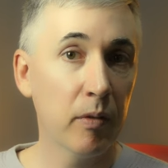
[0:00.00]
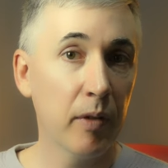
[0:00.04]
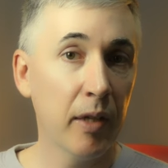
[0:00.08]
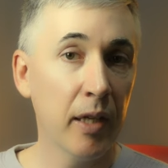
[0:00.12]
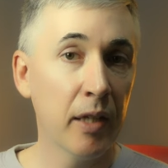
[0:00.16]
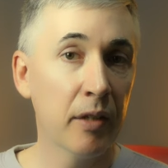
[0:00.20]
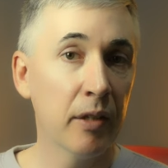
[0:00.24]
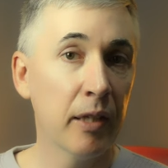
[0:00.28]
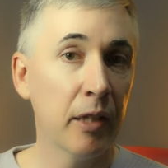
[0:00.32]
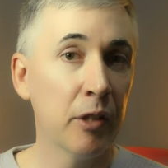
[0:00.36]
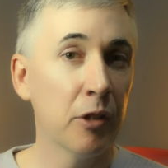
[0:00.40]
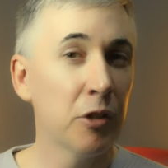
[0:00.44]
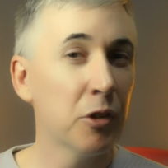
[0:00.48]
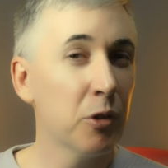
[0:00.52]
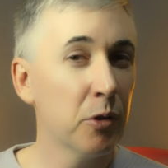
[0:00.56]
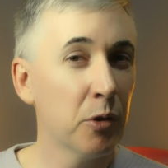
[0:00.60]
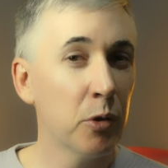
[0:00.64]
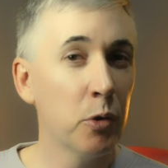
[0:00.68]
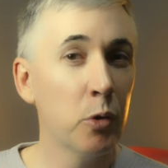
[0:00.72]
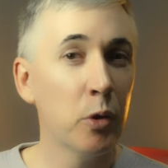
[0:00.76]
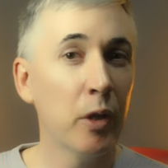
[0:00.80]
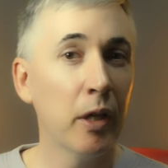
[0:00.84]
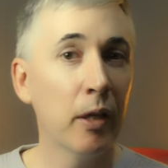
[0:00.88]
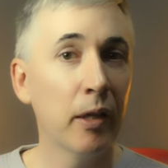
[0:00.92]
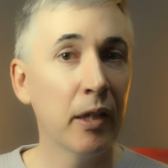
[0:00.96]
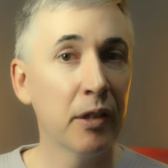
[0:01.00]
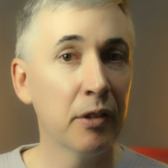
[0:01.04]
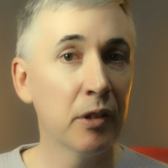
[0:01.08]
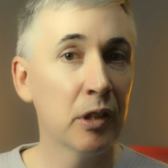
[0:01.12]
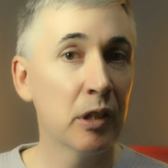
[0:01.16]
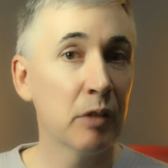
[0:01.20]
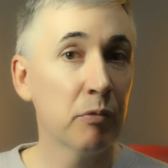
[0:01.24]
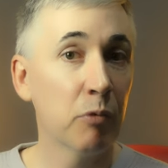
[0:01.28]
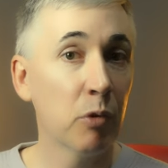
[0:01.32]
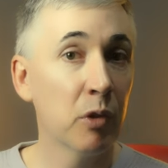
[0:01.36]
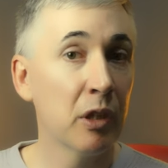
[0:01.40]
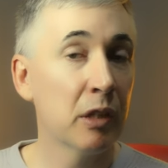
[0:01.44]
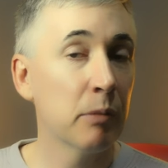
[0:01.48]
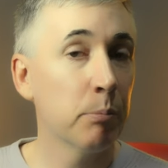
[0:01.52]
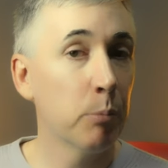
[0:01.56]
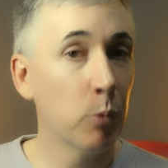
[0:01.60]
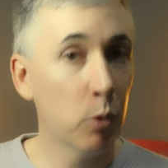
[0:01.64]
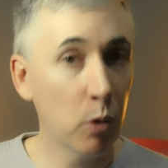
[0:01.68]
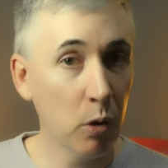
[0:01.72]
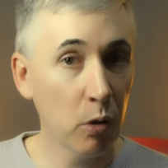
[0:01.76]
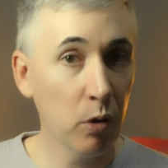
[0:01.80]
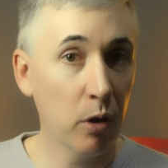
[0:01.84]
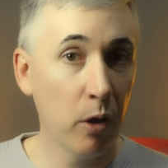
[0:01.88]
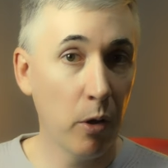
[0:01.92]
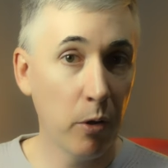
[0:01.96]
and they're just new characters for this
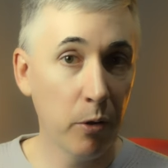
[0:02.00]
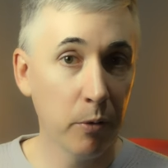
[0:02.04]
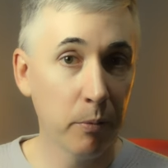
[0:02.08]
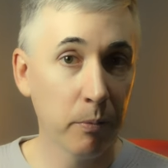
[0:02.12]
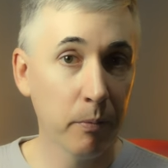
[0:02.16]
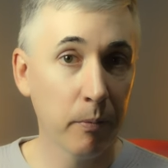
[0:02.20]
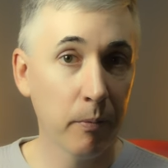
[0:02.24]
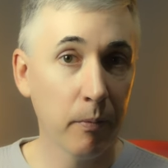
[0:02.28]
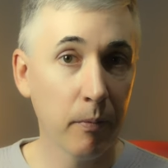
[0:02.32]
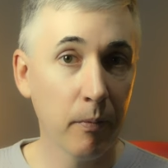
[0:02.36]
book alone.